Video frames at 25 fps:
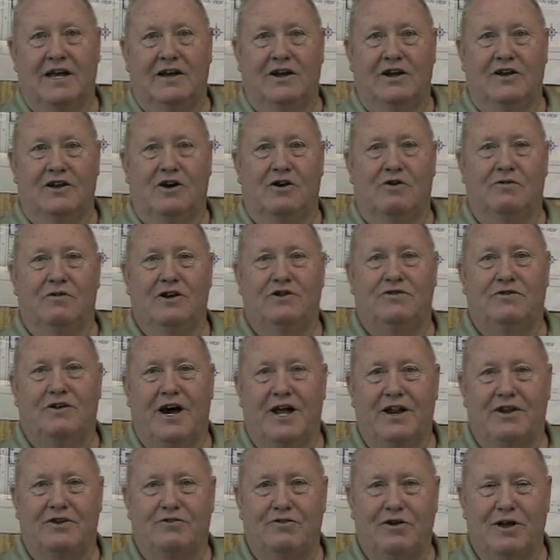You know, we
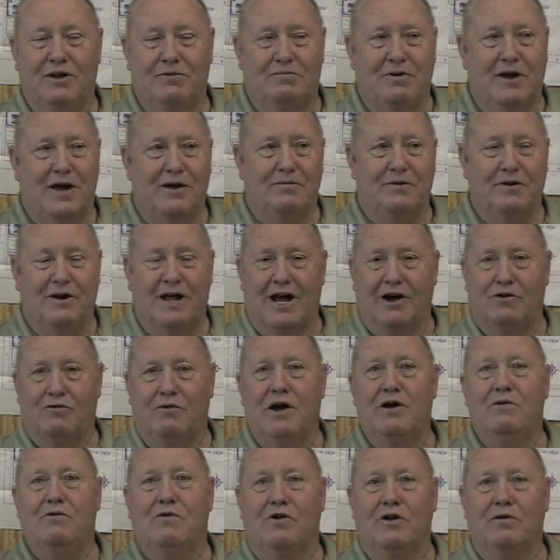try to treat people like
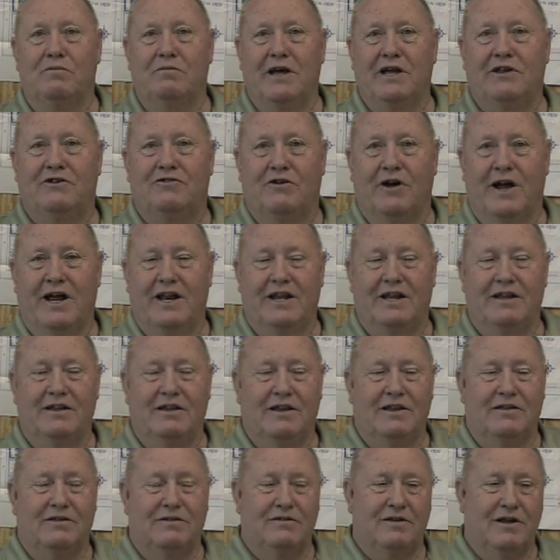we want to be treated,
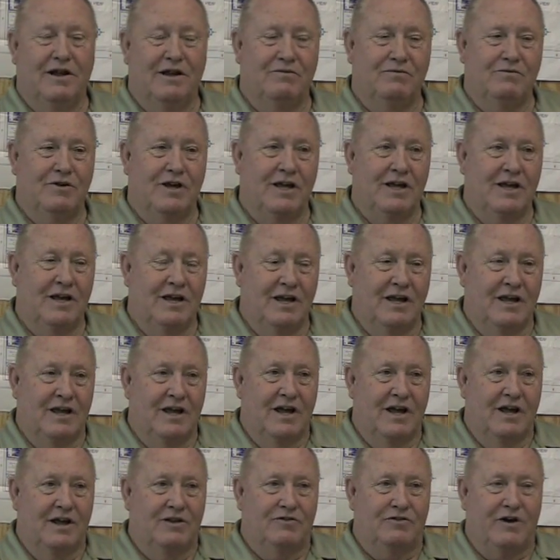and we
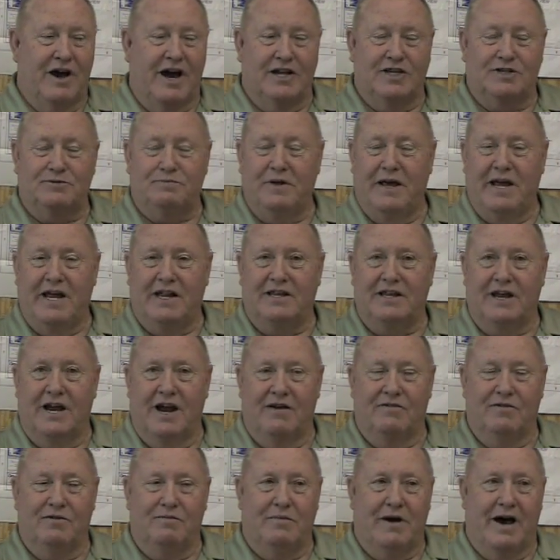try to speak to
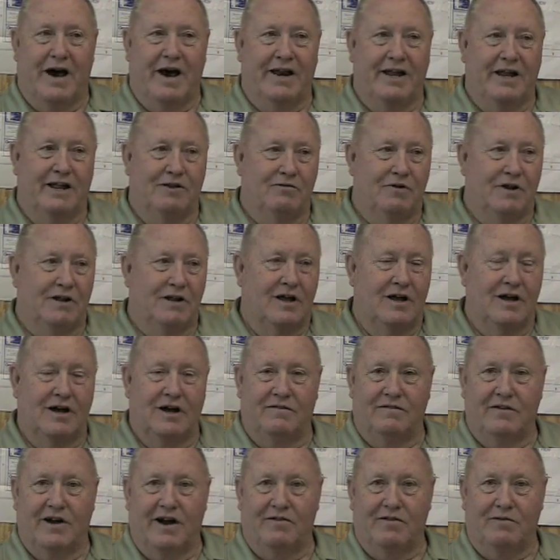everybody, and we
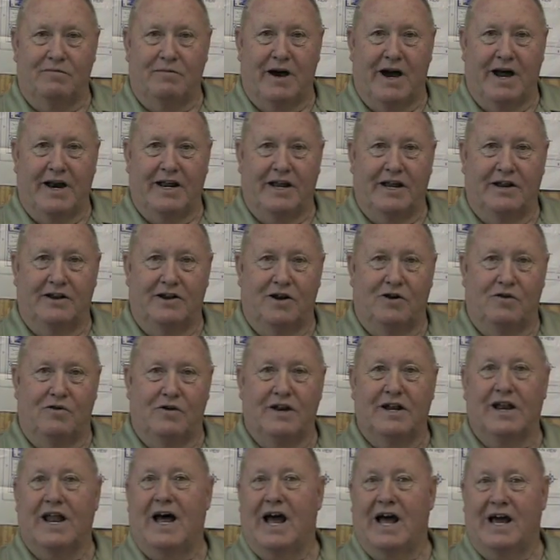love everybody, you know,
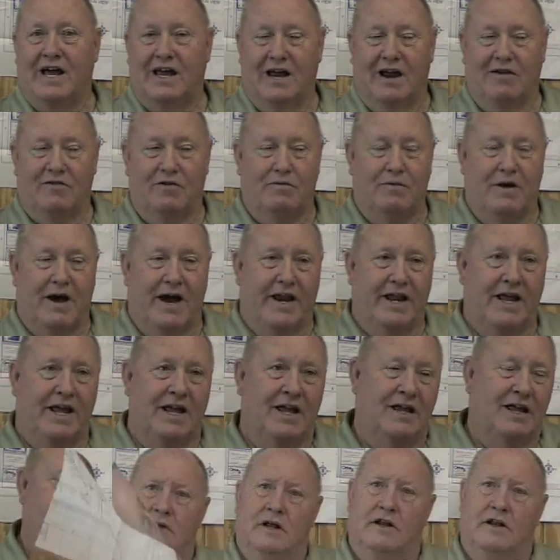and like everybody.